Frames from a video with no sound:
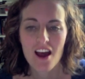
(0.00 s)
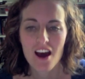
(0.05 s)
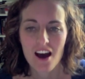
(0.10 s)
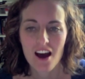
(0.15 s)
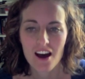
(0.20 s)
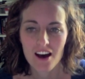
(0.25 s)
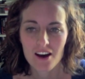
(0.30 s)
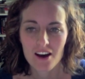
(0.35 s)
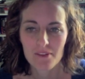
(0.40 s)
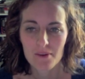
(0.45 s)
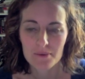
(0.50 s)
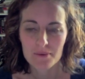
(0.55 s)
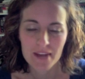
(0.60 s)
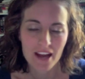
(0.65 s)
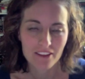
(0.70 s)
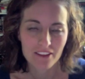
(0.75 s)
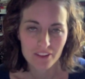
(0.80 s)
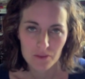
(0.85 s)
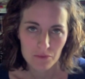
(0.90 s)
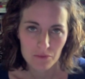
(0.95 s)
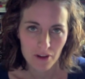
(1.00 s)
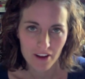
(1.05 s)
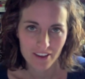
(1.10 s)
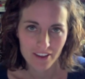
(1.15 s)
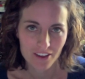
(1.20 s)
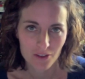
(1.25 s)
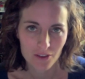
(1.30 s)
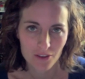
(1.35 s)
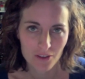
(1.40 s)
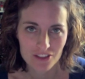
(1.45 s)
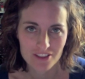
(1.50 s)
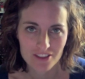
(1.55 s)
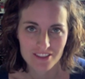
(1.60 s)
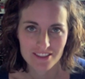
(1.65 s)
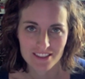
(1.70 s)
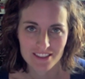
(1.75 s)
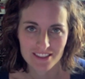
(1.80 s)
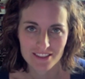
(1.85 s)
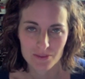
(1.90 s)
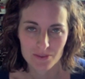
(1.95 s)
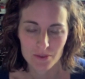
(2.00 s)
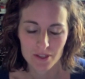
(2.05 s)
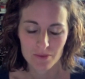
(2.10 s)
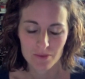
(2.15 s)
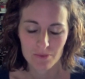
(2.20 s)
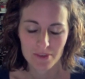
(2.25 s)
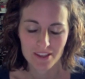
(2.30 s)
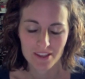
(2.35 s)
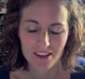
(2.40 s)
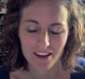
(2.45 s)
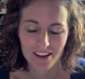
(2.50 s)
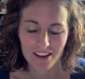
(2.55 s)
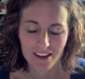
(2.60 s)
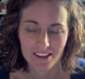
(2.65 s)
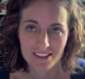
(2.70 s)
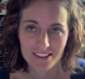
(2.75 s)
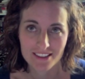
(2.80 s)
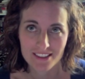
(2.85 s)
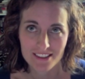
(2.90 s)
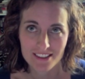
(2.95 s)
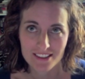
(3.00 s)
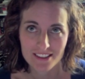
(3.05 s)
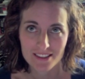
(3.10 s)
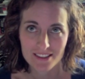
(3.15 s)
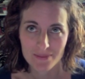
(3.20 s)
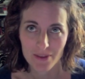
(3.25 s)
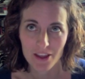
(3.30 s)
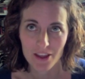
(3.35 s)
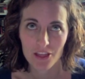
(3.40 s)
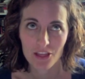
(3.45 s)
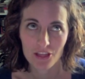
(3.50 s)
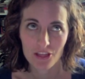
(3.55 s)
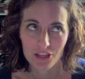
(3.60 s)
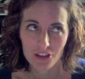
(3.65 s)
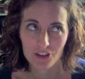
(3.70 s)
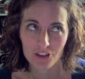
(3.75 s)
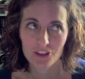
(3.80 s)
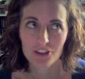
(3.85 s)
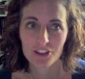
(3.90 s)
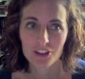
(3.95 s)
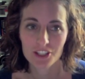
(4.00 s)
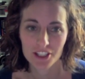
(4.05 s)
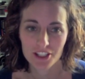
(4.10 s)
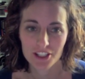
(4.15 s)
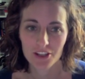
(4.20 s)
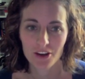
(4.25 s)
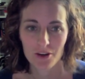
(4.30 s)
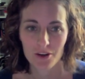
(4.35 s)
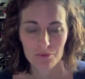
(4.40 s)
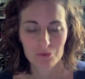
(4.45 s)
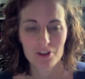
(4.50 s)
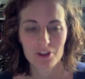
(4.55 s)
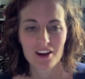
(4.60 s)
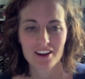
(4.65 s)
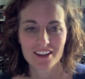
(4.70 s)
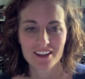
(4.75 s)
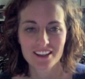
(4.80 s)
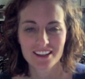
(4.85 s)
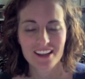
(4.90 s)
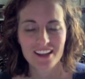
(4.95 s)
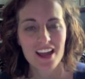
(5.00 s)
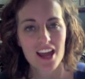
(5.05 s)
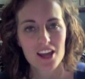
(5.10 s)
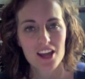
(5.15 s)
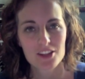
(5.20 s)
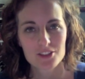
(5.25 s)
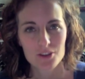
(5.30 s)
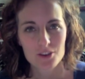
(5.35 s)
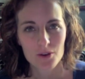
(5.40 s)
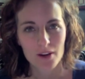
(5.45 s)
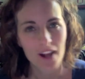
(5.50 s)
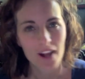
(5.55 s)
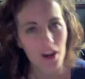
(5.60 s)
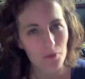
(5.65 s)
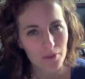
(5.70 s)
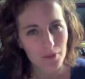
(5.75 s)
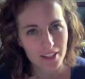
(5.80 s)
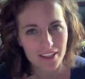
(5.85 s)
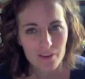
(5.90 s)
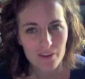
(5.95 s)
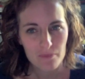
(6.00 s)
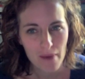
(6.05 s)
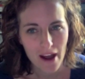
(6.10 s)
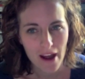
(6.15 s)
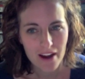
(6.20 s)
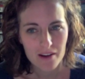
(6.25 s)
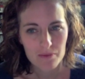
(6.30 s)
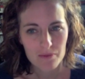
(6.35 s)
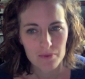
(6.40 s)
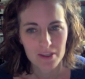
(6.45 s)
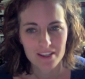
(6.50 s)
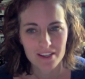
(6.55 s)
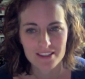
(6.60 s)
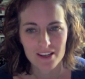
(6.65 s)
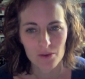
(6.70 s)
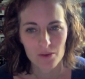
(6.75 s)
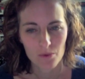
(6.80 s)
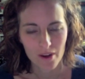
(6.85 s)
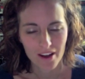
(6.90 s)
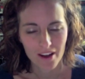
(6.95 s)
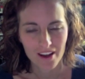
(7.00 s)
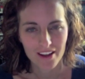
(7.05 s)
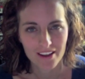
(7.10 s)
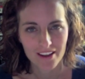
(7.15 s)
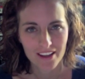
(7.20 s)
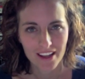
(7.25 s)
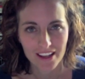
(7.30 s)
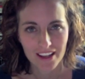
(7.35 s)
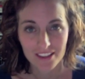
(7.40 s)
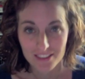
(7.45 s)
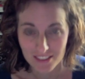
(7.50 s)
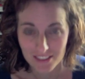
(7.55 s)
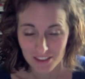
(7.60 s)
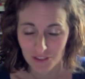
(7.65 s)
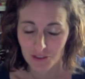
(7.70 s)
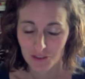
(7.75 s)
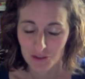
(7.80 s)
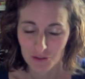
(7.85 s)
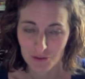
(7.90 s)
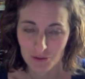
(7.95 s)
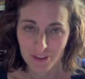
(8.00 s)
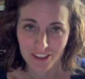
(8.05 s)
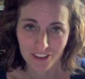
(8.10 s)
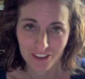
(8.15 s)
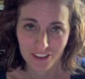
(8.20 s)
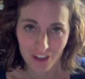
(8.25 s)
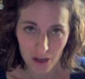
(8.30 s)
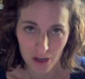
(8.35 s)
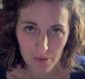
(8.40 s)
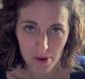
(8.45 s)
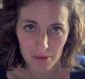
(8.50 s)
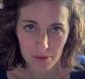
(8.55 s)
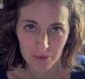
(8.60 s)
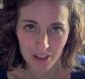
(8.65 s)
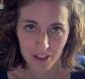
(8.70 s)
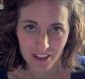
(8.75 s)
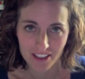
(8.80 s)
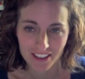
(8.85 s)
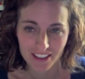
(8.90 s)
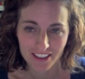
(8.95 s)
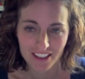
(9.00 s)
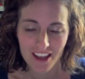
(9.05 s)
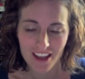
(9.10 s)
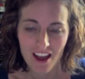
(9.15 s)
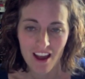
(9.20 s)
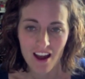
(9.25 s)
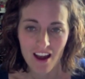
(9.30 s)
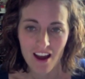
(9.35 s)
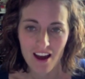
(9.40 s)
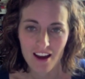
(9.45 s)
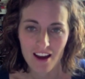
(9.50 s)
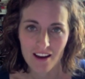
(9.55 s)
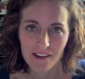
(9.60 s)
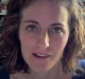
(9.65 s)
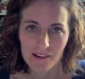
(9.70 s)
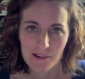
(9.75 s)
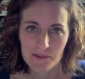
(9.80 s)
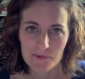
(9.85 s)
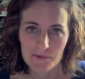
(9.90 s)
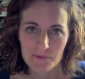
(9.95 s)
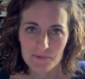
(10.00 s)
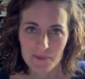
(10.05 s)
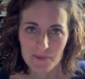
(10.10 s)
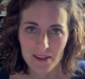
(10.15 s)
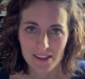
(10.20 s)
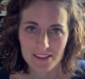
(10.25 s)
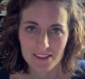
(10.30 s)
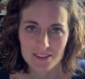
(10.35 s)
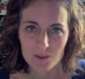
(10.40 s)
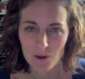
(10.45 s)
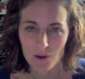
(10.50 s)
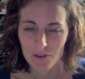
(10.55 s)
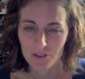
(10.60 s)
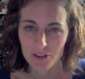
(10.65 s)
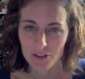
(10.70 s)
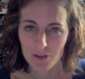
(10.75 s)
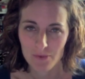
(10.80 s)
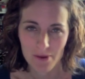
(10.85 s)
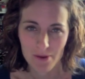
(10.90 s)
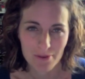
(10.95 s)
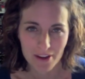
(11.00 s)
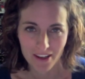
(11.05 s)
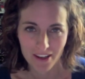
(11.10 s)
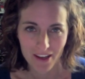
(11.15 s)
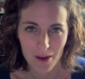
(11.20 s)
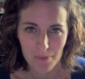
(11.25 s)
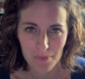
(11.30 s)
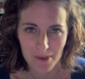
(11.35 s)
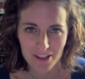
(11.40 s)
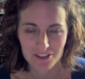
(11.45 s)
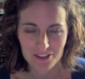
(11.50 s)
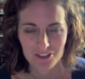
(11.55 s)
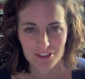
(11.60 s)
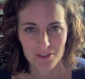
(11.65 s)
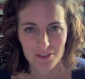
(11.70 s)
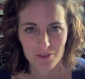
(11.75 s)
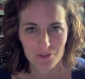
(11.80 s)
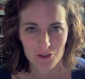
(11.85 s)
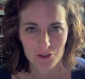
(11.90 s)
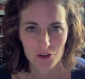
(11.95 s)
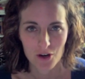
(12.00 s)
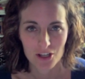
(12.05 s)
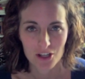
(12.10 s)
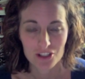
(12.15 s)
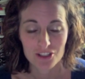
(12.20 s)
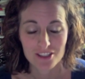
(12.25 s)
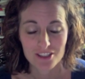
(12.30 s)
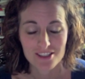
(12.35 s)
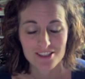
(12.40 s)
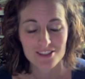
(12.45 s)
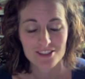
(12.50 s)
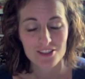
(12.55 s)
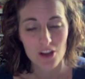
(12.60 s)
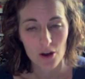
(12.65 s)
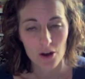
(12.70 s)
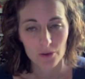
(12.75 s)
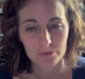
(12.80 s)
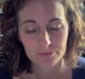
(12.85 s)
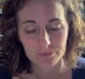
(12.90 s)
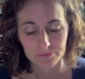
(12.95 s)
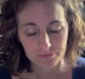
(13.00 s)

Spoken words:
I'm tackling blogging questions this week because this is my third year of blogging. So I kind of want to give back because I read and still do read a lot about blogging. And so I figured maybe I could help answer some of your questions. So